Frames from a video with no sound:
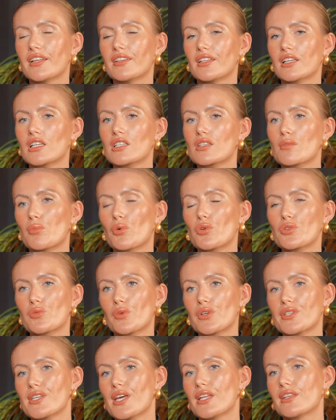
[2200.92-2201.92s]
I think it's important
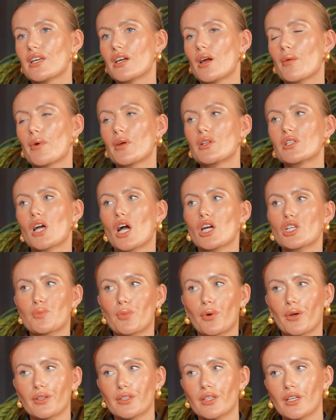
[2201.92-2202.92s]
what you said there about touch
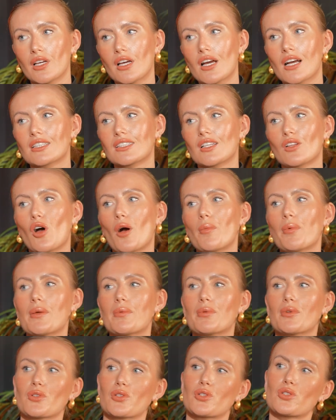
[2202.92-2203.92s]
point, because a lot of
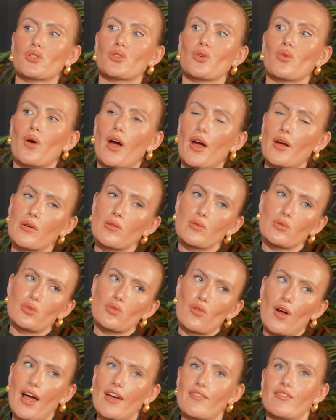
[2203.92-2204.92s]
people are so out
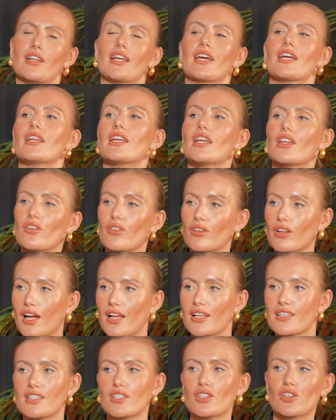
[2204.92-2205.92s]
driving, like, need new
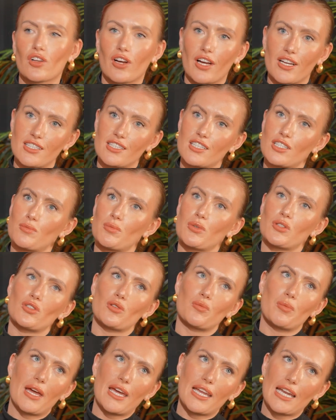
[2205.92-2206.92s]
clients, need to
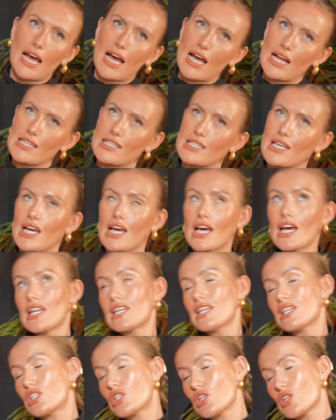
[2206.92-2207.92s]
do paid ads,
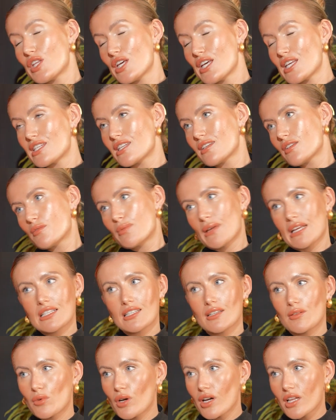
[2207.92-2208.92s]
need to do this, speak to
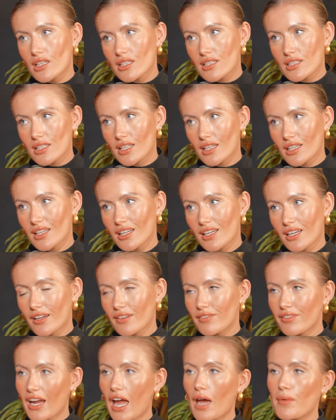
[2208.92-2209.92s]
someone once,
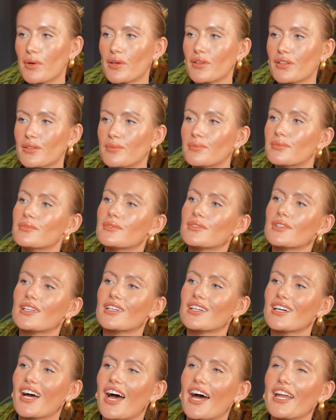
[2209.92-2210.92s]
forget about them,
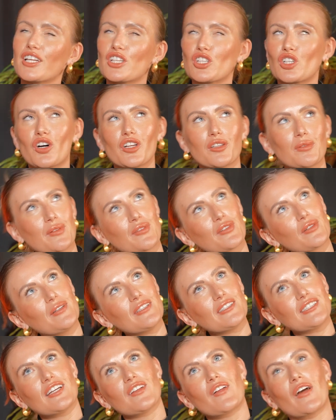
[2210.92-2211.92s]
and then you call them up 3
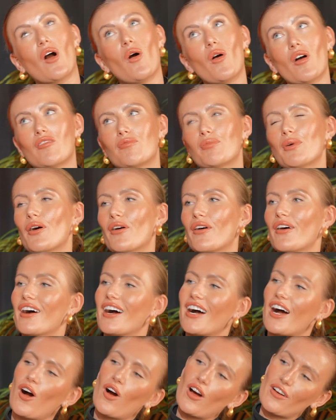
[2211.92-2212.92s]
months later and like, oh, I've bought,
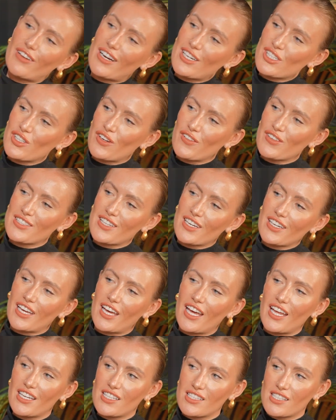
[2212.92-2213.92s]
or I've actually ever done
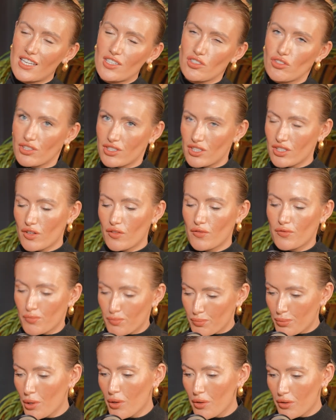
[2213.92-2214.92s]
it. And it's interesting that
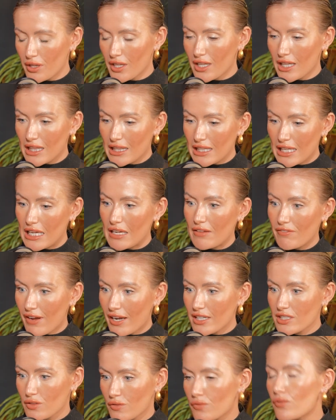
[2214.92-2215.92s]
you've put the key
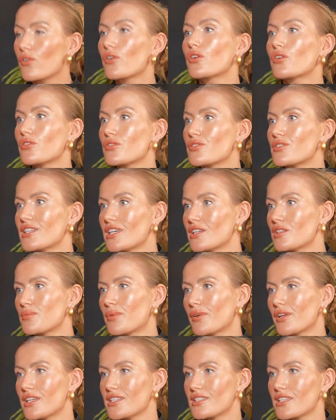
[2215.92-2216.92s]
factor for your sales
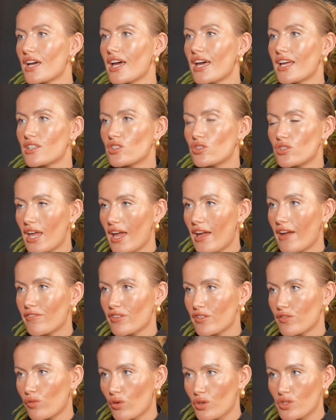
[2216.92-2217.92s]
point is
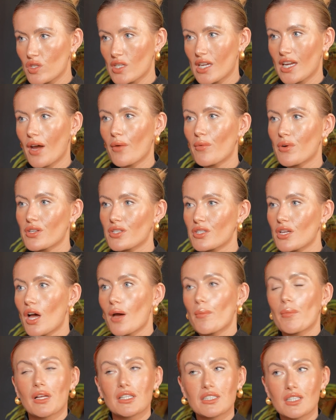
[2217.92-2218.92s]
every 48 hours,
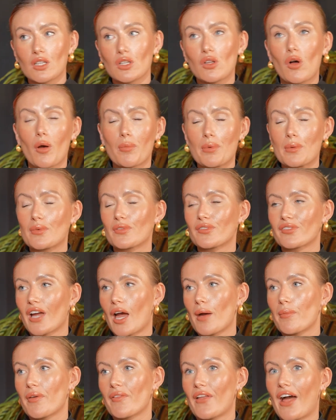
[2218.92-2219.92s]
because a lot of people
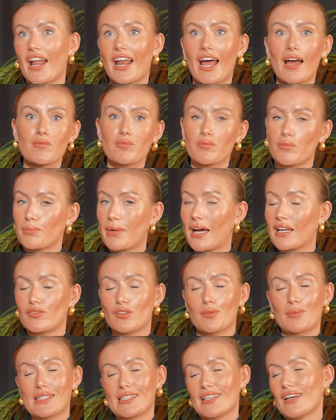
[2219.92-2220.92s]
forget about that. And I'm bad
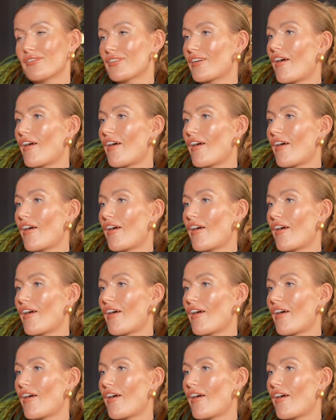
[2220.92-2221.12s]
for it myself.